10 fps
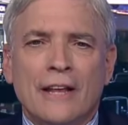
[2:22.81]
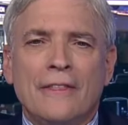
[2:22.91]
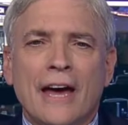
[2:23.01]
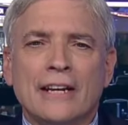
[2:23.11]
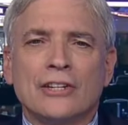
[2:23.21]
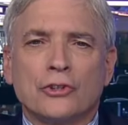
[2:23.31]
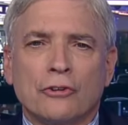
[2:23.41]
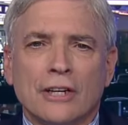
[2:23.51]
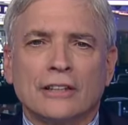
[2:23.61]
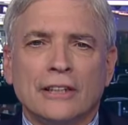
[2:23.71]
And that is
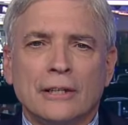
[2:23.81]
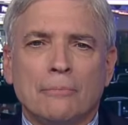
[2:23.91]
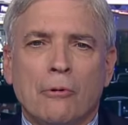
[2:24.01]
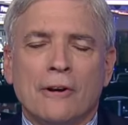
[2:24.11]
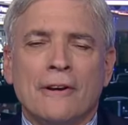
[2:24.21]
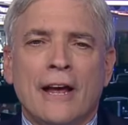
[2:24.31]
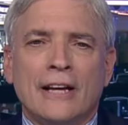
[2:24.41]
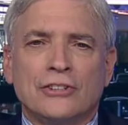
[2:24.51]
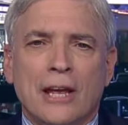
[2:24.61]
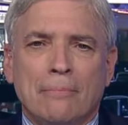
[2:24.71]
critically important
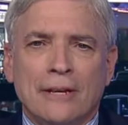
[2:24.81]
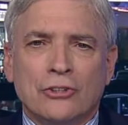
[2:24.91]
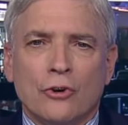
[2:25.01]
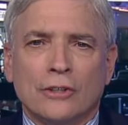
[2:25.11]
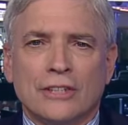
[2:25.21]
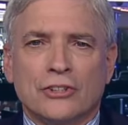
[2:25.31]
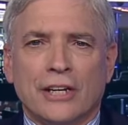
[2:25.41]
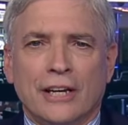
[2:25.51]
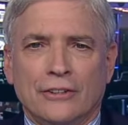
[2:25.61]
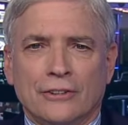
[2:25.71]
as they piece all this
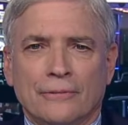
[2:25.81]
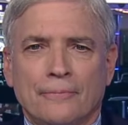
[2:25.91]
together.